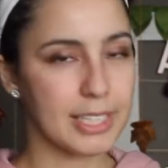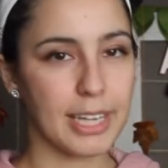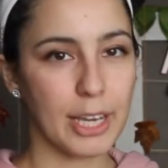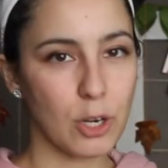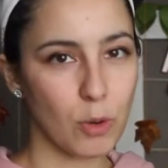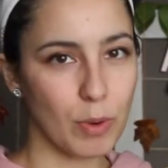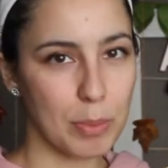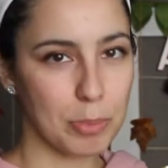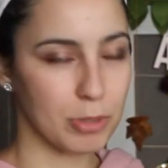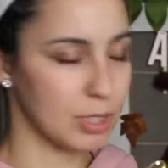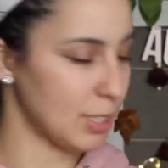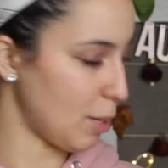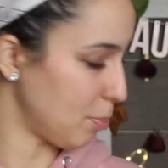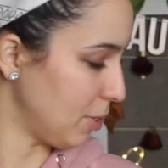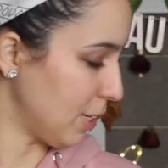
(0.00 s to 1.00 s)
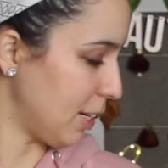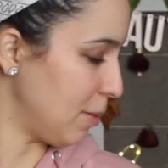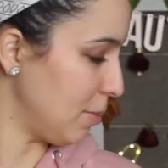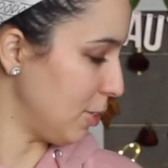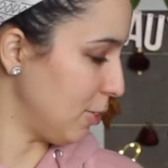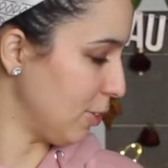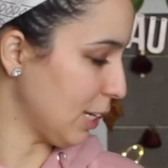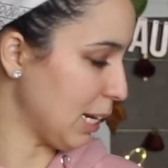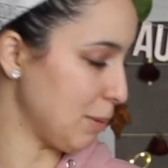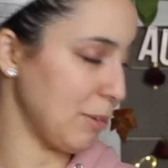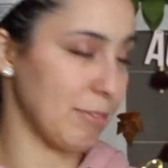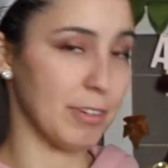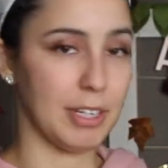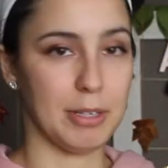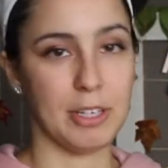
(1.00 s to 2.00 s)
Tayto ripples. Stop looking at me. You're looking at me
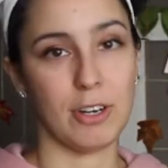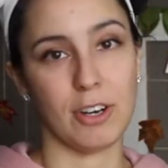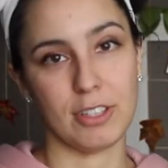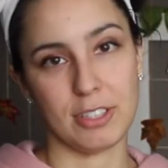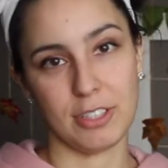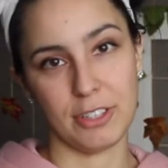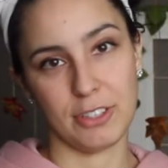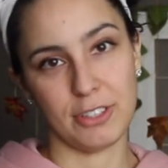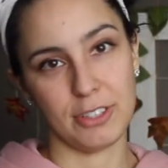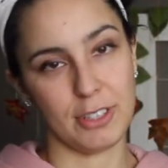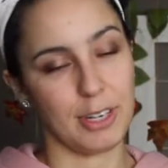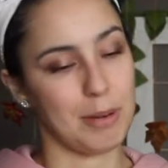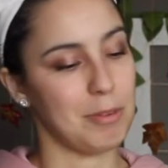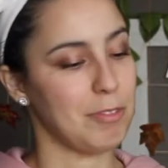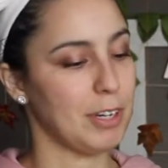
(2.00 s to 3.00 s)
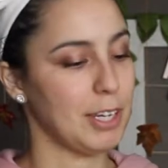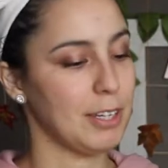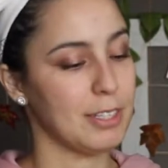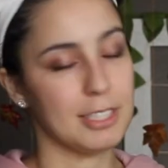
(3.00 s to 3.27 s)
funny. The dog's in here and it's looking at me funny.